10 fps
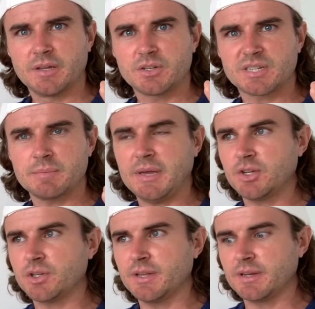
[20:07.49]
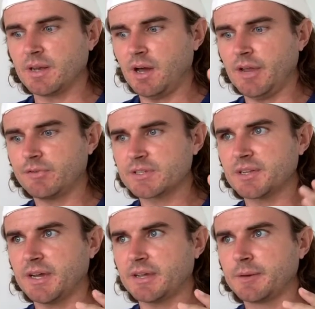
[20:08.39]
Just imagine that life is
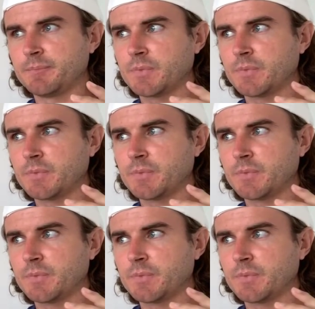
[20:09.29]
like